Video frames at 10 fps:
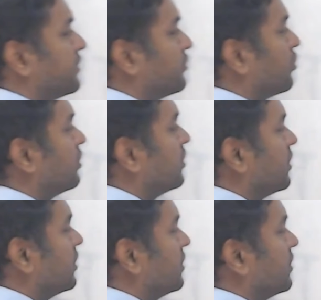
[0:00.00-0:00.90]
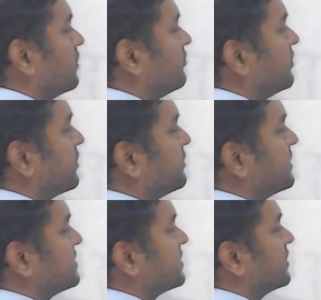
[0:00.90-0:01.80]
all. We are
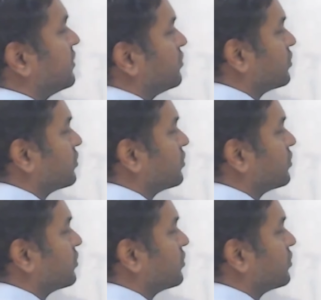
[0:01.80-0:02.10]
basically